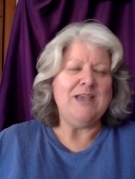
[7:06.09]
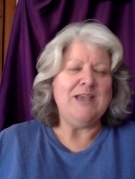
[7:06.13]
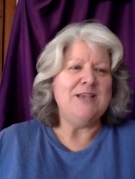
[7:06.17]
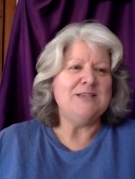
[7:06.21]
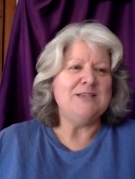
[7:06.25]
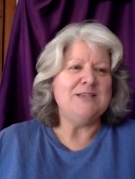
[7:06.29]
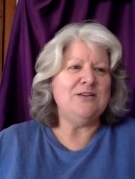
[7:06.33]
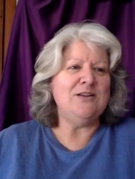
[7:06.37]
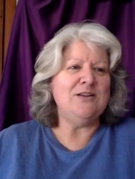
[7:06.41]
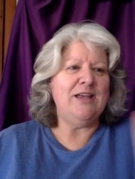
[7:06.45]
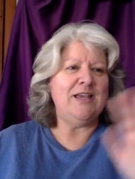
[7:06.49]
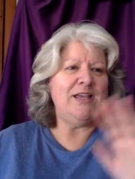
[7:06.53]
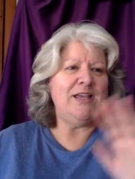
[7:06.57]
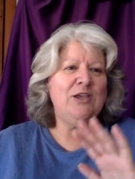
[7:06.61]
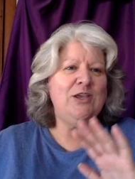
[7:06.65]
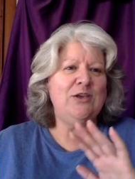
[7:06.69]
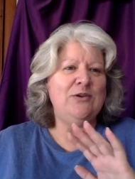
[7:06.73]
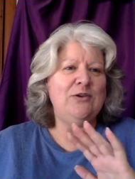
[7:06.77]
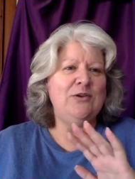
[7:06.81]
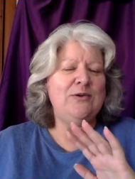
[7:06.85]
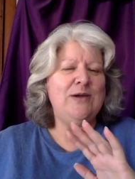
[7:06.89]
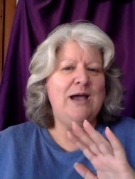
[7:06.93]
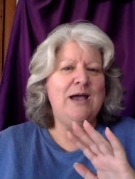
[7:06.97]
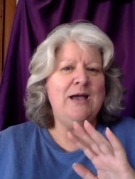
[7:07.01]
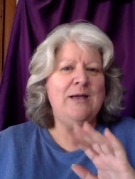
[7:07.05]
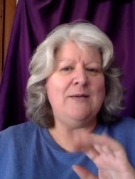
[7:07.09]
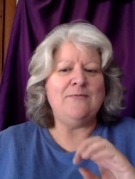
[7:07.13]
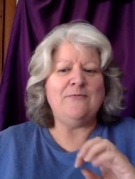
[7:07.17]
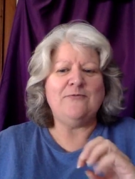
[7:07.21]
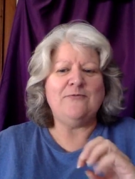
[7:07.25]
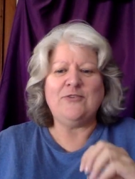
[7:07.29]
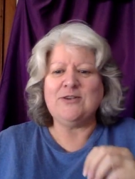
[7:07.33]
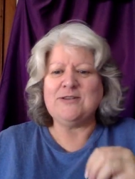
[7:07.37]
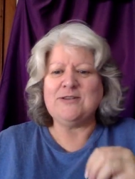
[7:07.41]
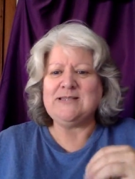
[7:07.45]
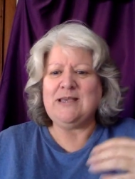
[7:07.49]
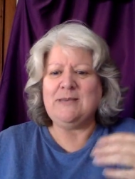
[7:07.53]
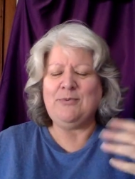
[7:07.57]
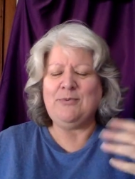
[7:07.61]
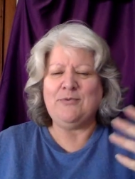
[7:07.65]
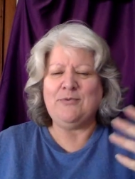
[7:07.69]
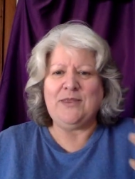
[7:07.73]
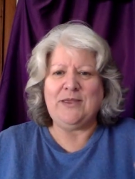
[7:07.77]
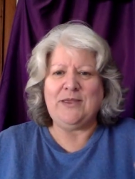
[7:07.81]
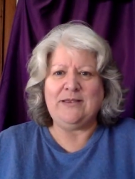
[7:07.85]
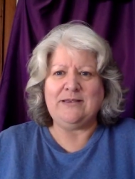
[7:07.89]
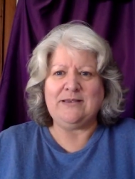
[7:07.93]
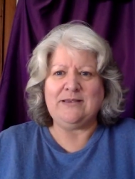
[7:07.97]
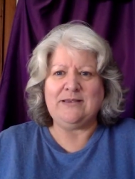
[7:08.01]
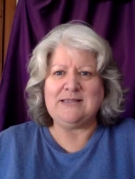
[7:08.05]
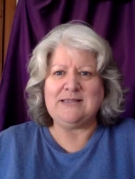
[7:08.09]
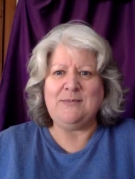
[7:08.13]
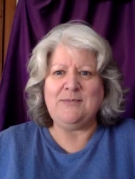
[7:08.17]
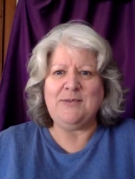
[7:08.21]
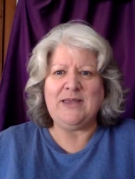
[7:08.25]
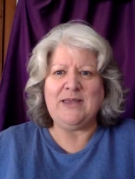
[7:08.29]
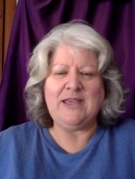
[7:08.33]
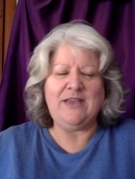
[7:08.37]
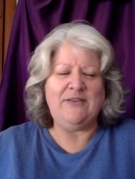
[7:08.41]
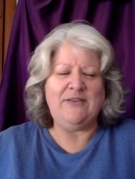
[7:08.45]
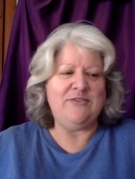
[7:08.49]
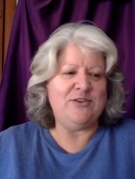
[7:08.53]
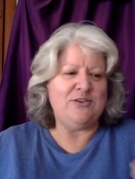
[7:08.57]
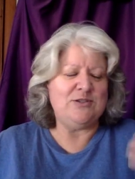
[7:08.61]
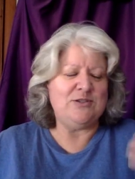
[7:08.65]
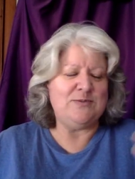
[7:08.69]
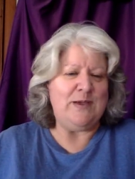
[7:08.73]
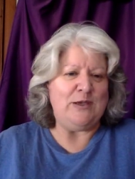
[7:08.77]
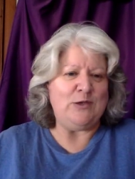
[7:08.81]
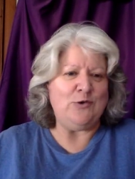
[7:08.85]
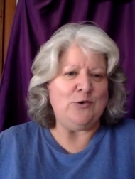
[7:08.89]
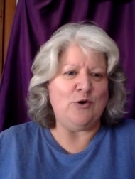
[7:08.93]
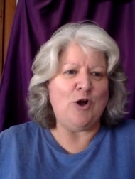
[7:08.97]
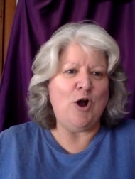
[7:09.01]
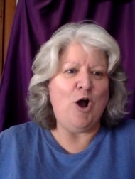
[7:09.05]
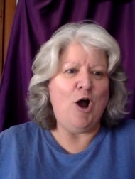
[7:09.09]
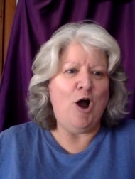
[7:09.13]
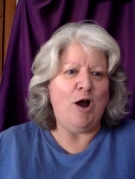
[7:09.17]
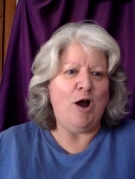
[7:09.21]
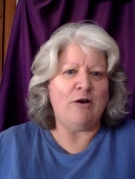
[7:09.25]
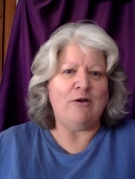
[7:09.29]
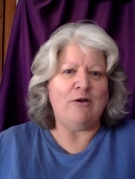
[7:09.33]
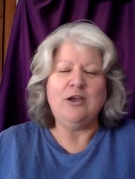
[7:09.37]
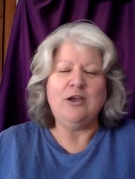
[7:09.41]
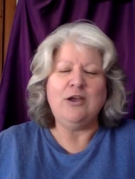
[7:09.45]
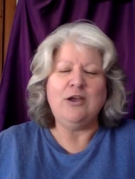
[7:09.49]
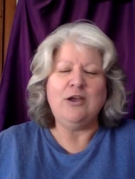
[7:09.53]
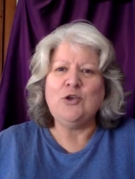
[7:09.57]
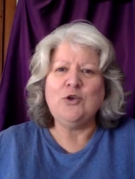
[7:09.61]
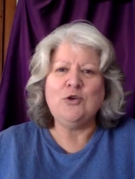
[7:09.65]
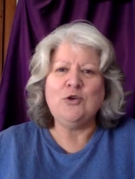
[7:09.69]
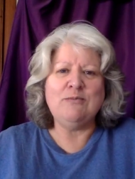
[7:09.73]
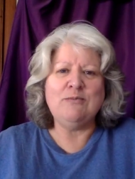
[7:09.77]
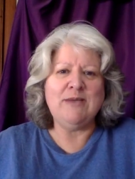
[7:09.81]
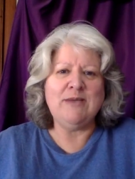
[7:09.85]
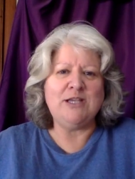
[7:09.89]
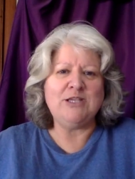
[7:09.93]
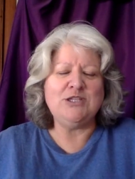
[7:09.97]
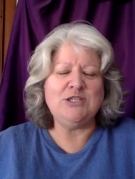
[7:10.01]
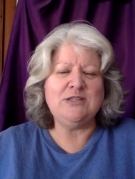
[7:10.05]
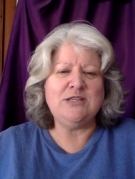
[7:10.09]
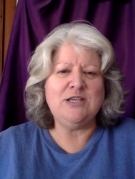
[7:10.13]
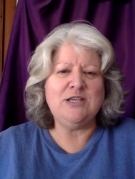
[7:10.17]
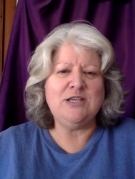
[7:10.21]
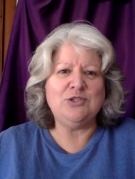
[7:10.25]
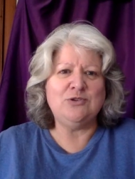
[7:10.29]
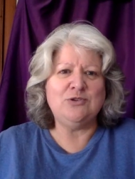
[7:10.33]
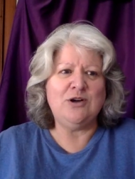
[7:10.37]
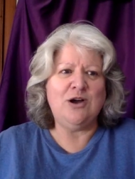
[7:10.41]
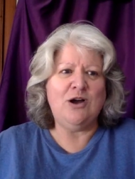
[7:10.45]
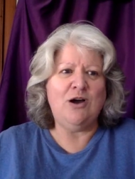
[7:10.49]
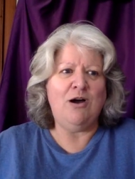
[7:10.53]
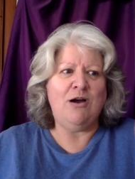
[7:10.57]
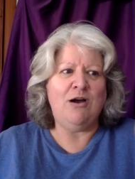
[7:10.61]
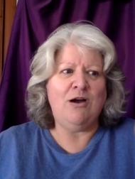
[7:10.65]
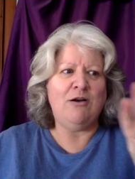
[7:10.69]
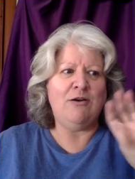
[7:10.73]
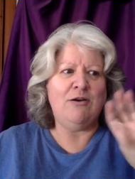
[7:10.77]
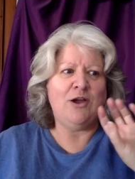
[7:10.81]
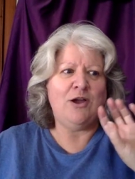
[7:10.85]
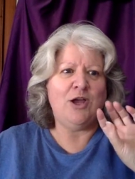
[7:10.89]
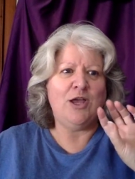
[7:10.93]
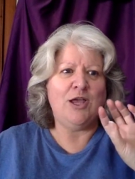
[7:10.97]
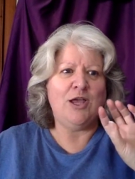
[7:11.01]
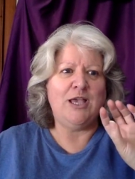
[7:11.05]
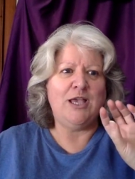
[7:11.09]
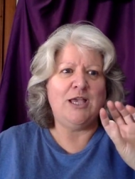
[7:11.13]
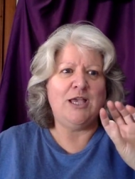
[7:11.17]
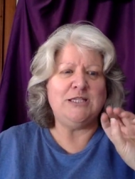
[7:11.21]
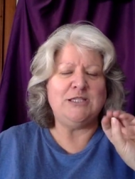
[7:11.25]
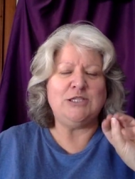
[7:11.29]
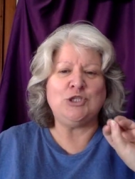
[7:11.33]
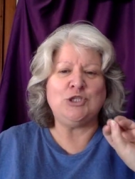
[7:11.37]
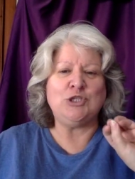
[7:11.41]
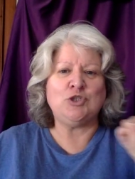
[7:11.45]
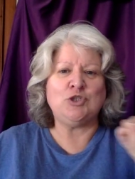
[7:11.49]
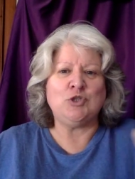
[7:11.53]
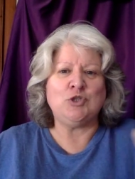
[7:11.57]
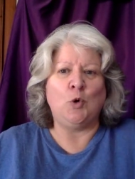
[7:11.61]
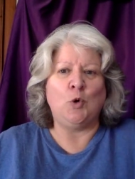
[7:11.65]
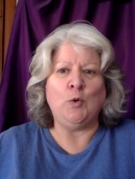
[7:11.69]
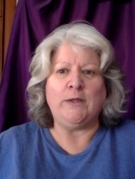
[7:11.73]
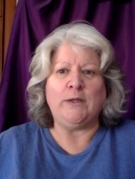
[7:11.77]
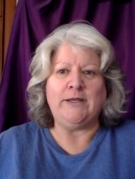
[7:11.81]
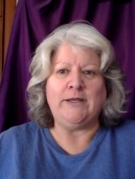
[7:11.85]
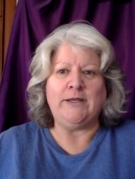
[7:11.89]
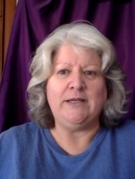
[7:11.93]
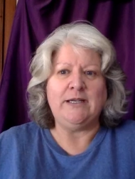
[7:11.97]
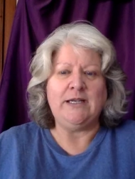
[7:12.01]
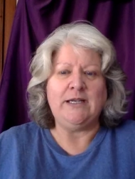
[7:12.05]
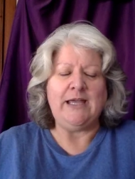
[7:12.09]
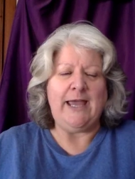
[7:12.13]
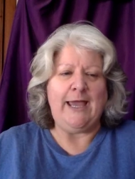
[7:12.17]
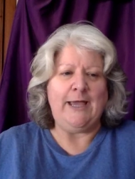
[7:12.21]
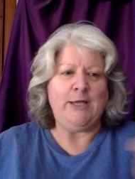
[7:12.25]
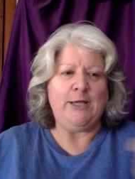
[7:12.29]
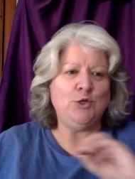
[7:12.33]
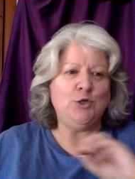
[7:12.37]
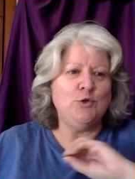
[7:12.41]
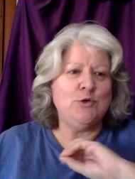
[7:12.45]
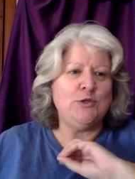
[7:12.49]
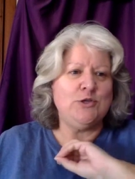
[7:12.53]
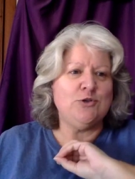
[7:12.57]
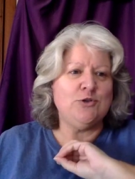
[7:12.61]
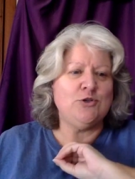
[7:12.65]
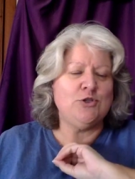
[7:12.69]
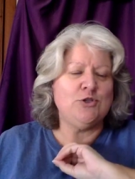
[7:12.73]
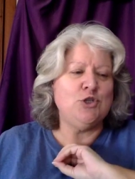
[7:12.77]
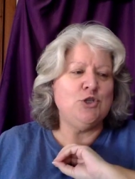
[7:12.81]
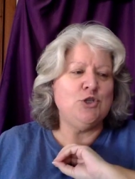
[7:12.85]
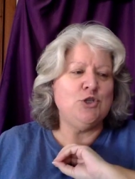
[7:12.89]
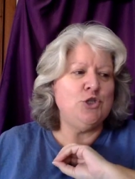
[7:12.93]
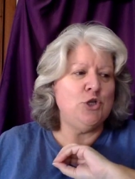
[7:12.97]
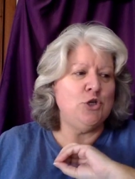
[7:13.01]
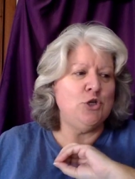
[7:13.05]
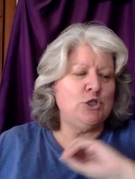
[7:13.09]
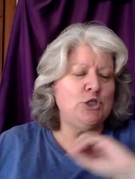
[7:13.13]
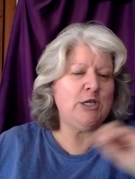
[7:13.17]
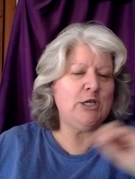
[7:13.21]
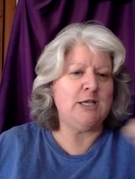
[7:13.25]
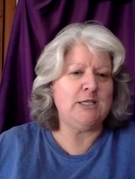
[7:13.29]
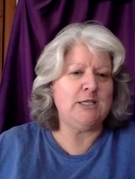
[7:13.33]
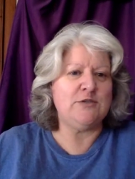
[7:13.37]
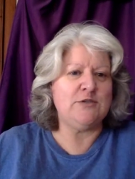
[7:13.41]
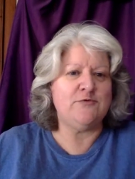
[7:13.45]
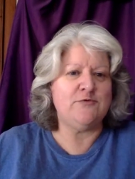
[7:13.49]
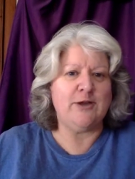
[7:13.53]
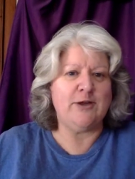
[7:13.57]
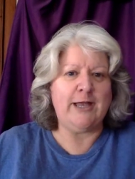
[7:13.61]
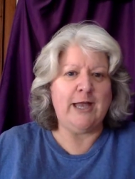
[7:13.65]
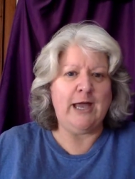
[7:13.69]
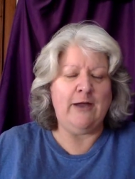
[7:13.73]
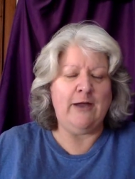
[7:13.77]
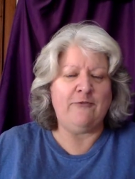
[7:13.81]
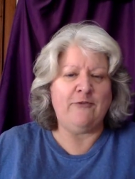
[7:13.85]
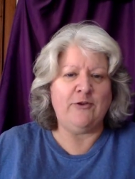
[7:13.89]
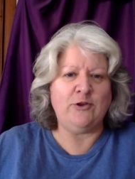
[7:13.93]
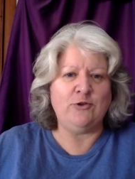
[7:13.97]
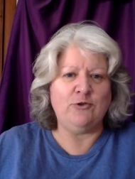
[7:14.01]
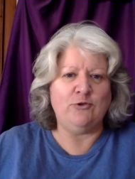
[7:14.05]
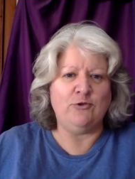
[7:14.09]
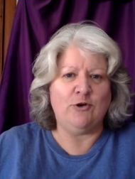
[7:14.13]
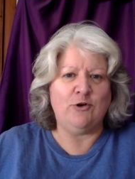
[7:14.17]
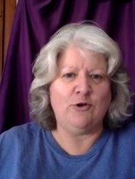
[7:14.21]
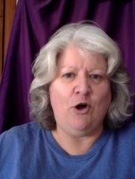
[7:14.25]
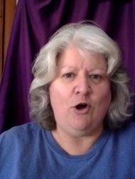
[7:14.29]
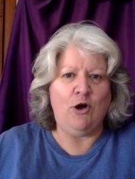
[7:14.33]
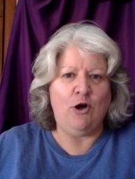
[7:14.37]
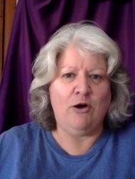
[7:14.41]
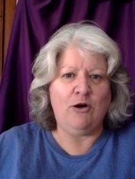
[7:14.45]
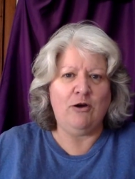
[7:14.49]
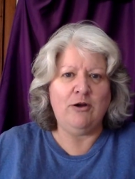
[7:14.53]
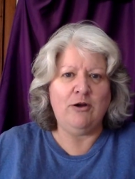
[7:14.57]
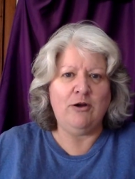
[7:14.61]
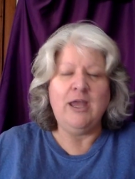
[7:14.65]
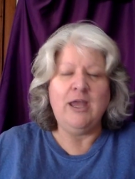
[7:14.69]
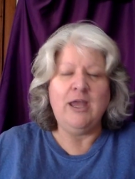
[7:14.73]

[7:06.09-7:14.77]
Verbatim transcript: So like you, for example, the example I've given there is about your car. You imagine that your car is stolen and there is no chance of recovering your car,